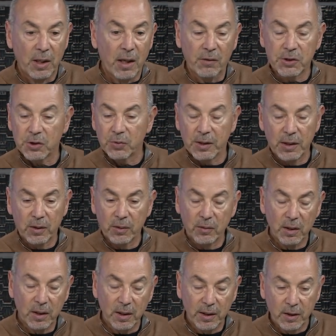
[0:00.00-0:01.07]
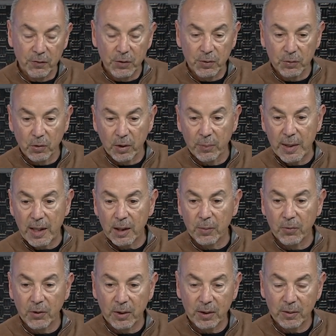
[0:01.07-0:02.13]
I was just reading an interview with Rory
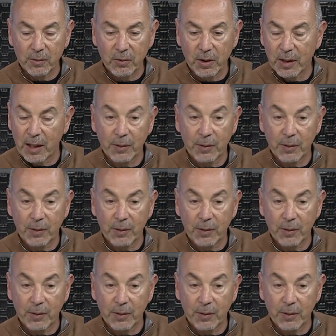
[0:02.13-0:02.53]
McIlroy.